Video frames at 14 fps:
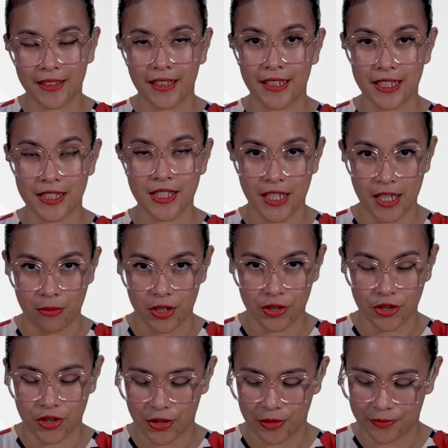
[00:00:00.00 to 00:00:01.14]
that it's an
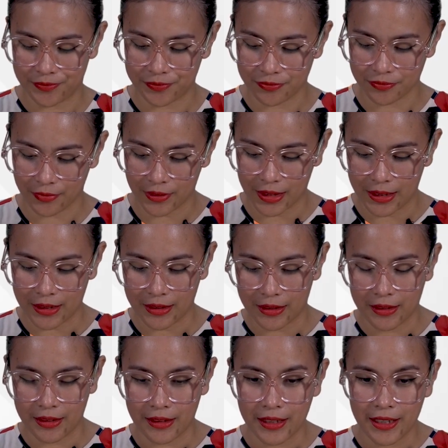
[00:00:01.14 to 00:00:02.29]
image.
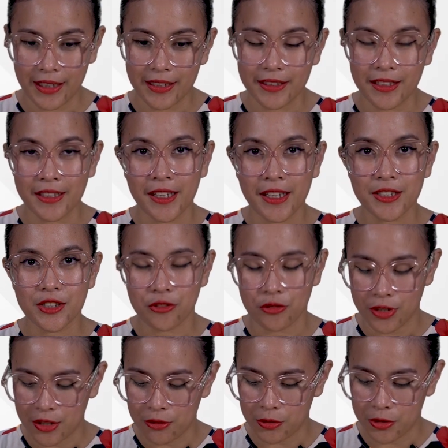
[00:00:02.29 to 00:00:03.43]
The next
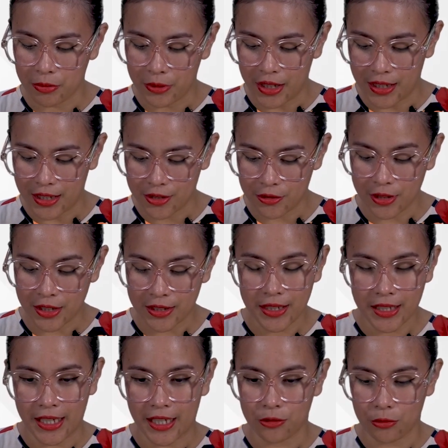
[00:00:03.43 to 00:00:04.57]
screen would be to
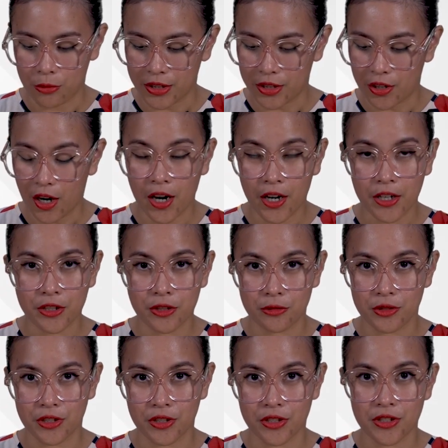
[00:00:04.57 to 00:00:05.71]
indicate whether our
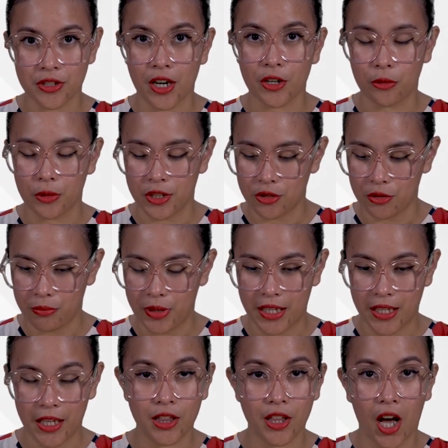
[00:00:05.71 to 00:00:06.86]
users are going to
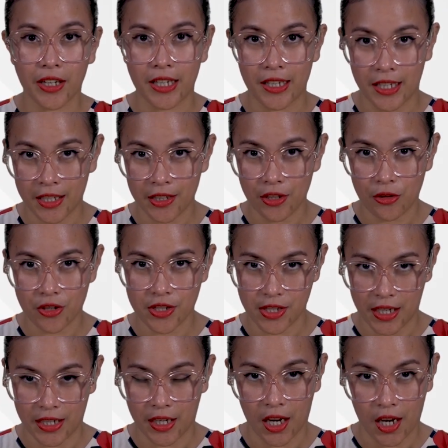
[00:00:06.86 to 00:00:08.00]
be logging in or
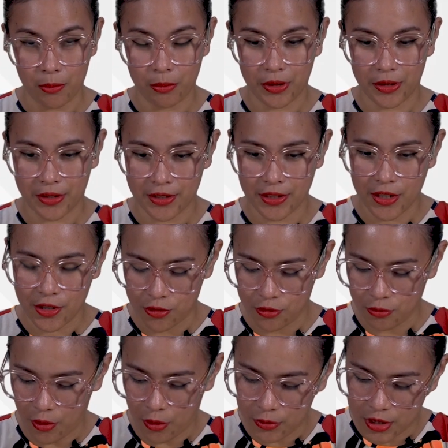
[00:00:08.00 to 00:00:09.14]
signing up. So
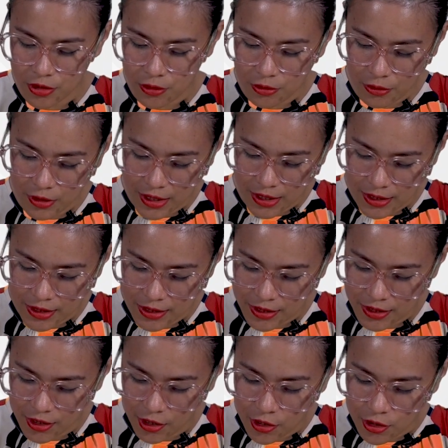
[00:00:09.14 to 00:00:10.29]
what we do
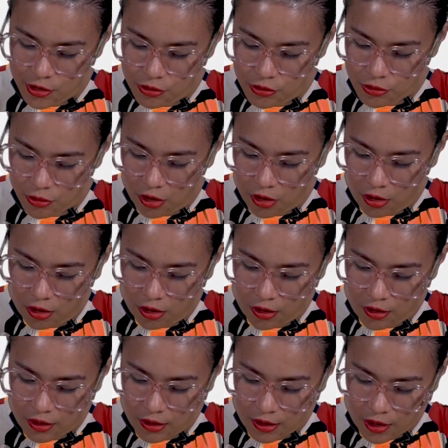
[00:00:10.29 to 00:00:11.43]
is draw
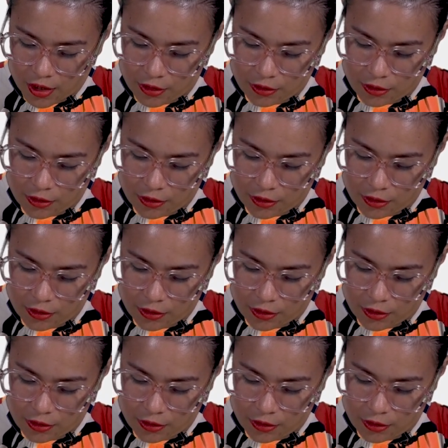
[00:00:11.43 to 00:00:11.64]
our